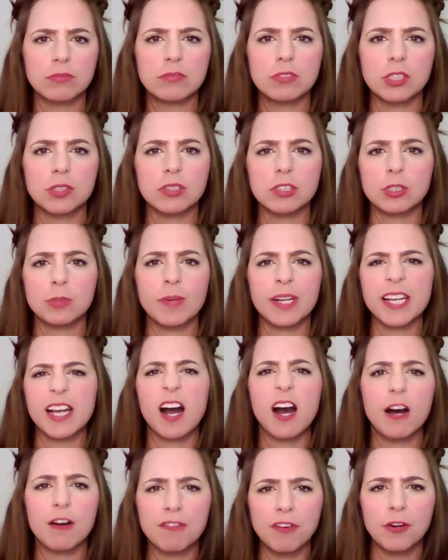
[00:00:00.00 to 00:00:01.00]
doing too many
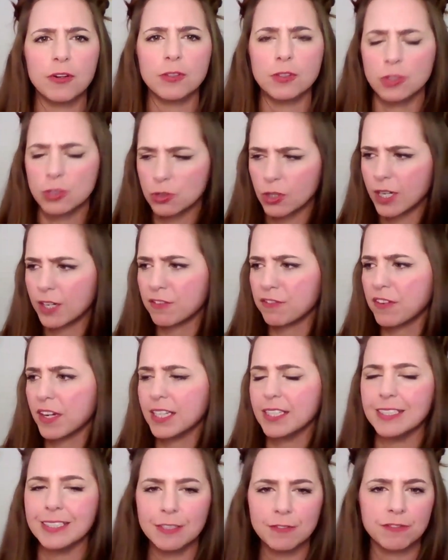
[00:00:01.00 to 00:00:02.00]
half holes, trying to
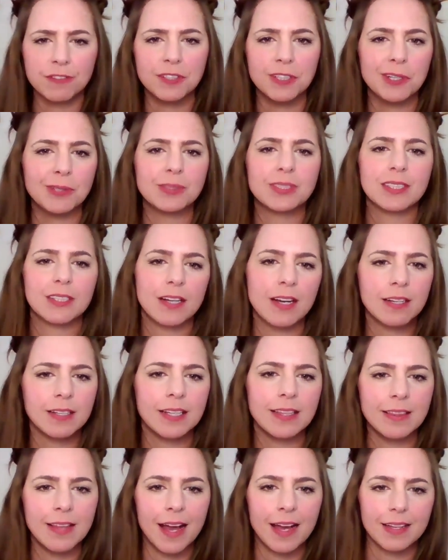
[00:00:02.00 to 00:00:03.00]
find different notes that aren't
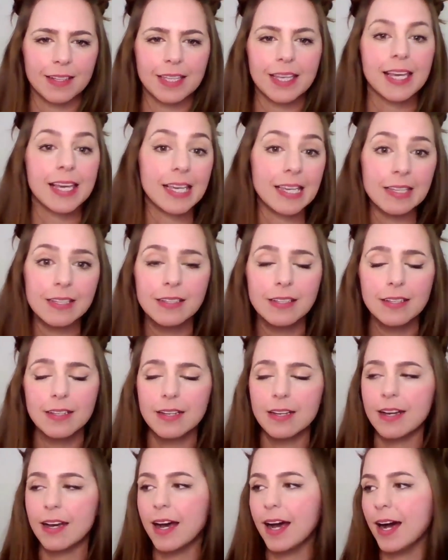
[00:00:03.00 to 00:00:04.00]
in that key.
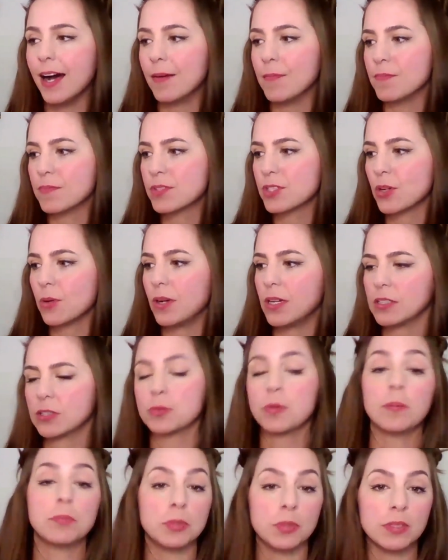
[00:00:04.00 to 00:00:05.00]
So I'll
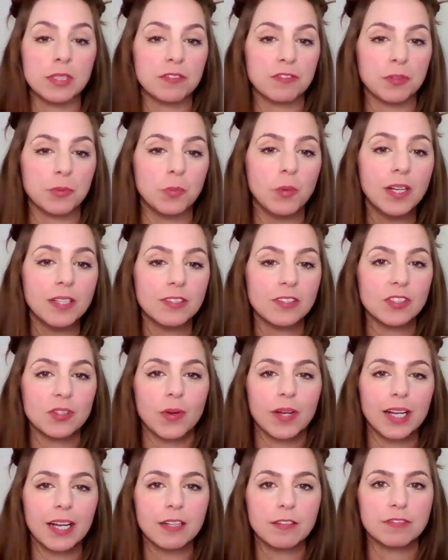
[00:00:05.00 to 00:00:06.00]
swap to a different one. So
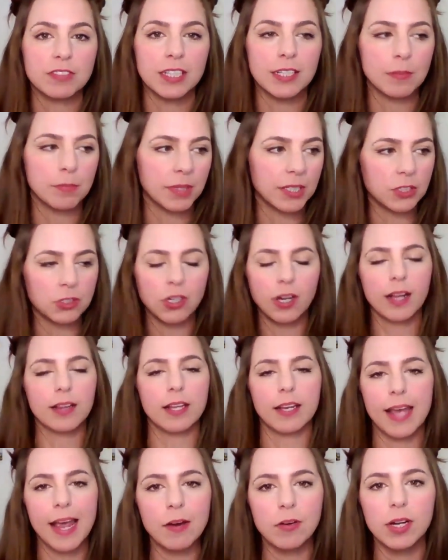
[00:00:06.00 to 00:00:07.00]
I kind of did it by trial
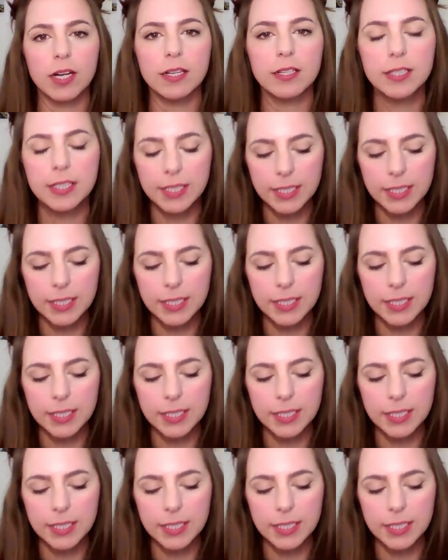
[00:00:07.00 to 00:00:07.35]
and error.